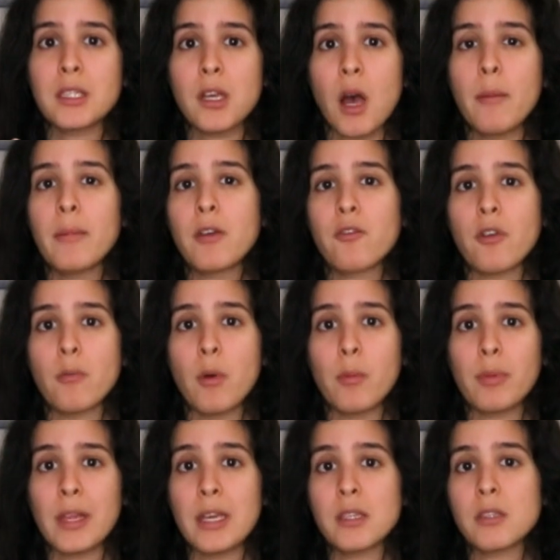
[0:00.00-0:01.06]
it's coming from
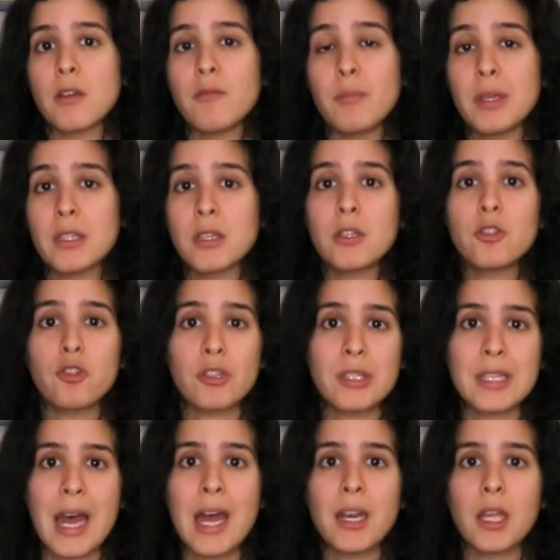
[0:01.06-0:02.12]
a place of
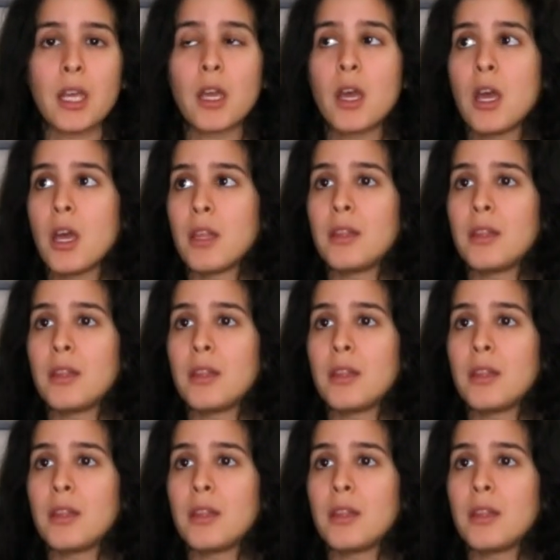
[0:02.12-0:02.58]
misunderstanding